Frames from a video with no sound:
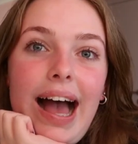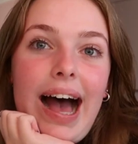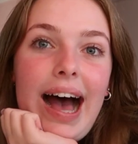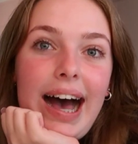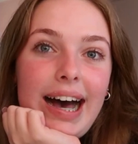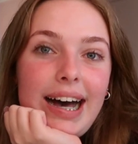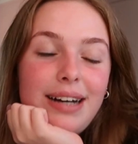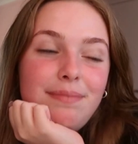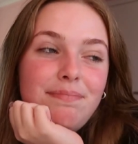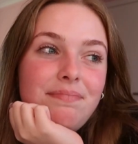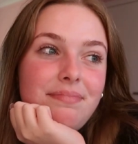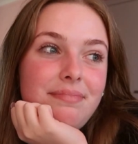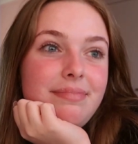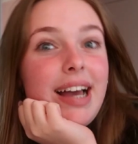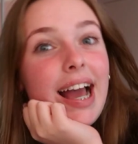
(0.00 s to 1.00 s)

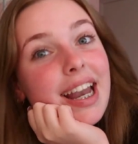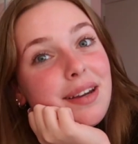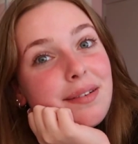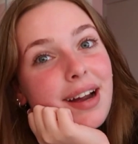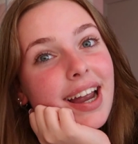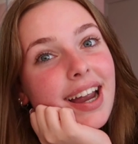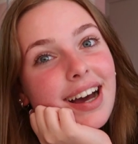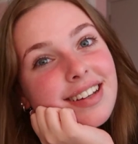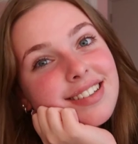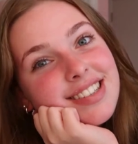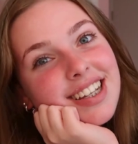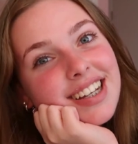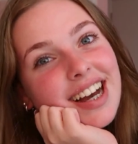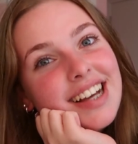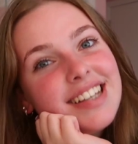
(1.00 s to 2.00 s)
Anyway, I'll
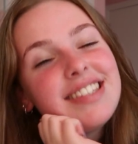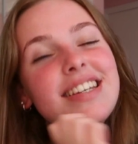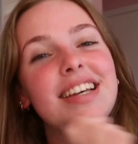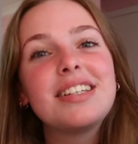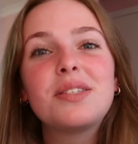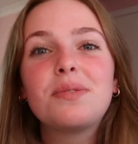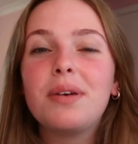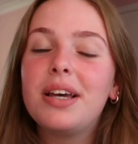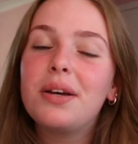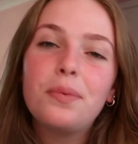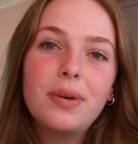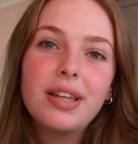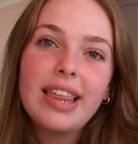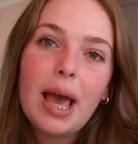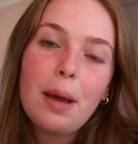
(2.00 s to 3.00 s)
see you guys next week
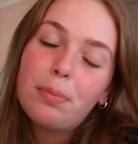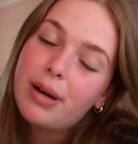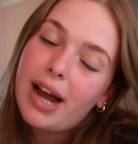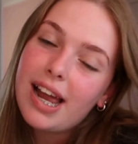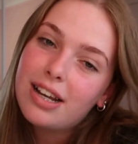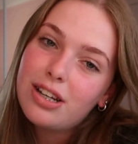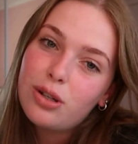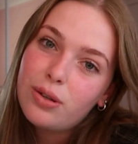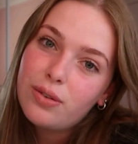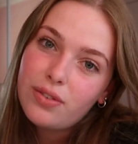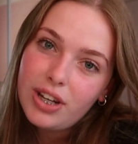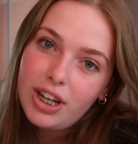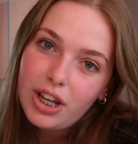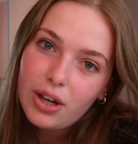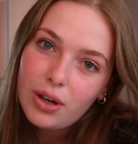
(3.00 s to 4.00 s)
with a brand new
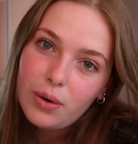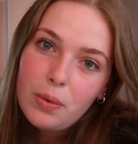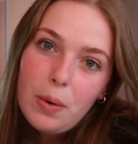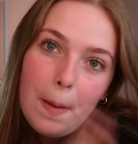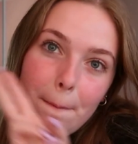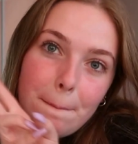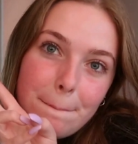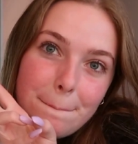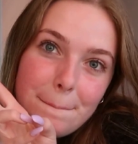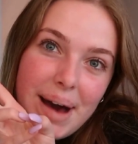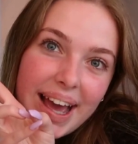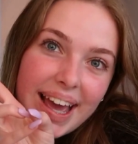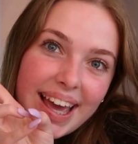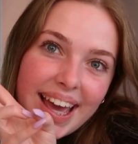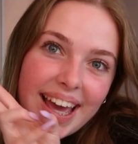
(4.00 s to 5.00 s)
video.
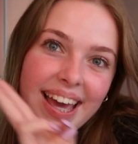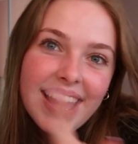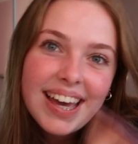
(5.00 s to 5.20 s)
Bye!